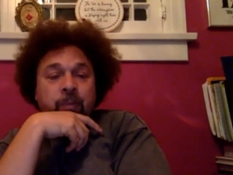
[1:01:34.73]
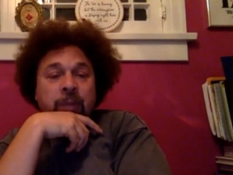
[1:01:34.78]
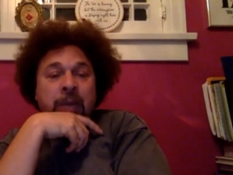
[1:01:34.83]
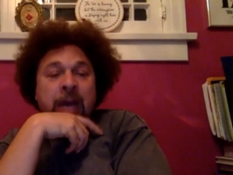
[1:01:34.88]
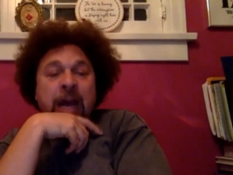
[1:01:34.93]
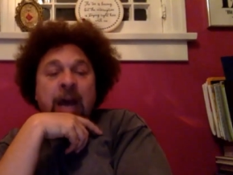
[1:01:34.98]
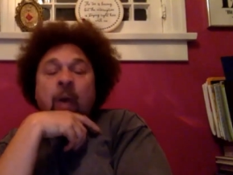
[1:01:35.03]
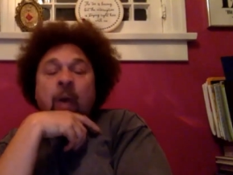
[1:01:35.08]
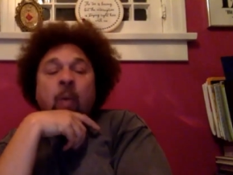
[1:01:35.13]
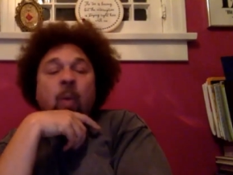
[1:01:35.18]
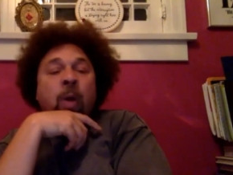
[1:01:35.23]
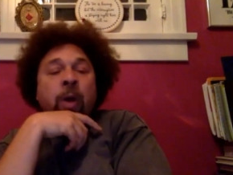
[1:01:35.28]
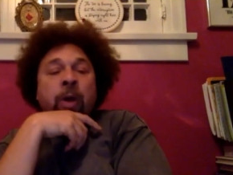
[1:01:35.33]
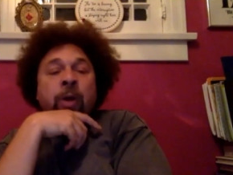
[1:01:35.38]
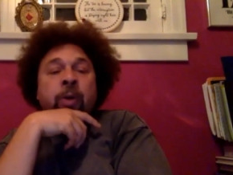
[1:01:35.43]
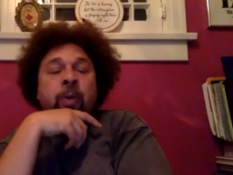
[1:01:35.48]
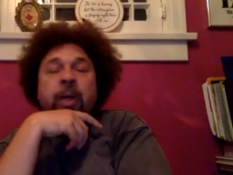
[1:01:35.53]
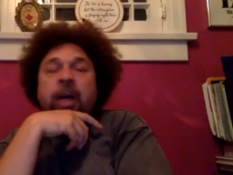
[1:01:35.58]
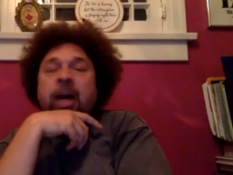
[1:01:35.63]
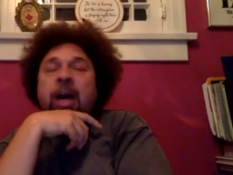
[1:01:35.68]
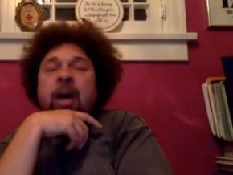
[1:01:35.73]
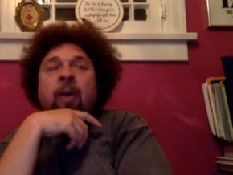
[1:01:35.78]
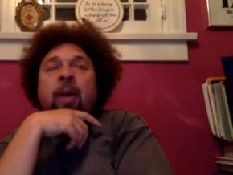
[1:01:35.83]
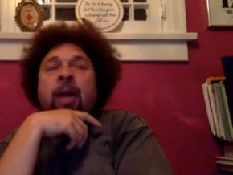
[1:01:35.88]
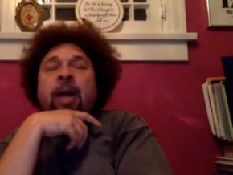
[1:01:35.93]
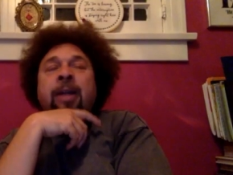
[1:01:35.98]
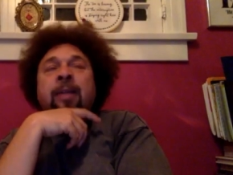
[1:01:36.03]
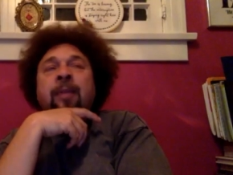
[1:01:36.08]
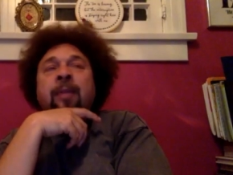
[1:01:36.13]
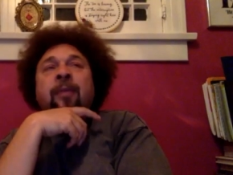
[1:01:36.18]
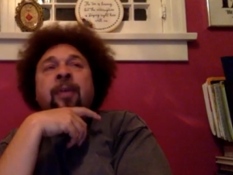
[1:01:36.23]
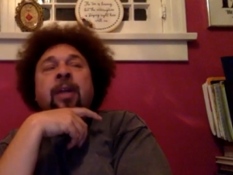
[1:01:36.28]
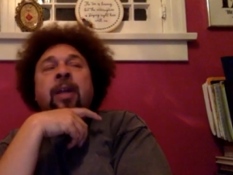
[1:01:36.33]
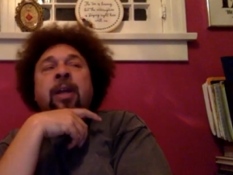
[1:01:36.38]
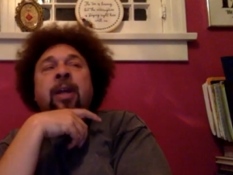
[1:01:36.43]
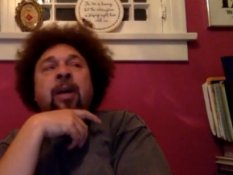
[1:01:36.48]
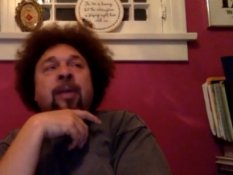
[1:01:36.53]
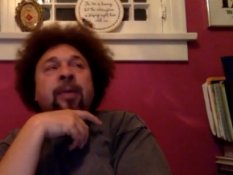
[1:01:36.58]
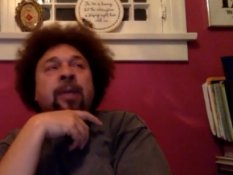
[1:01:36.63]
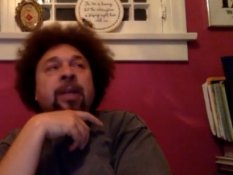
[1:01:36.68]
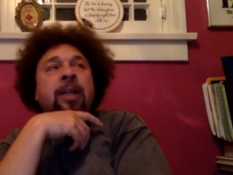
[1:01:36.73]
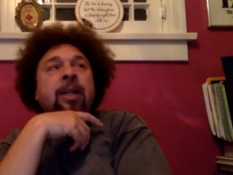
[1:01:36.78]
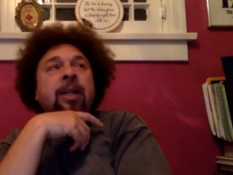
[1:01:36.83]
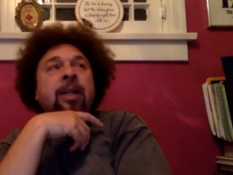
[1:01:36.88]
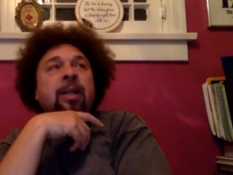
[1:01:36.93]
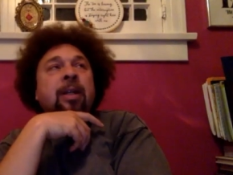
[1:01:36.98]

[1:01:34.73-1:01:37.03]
I don't want to do it. I don't like the feeling of it.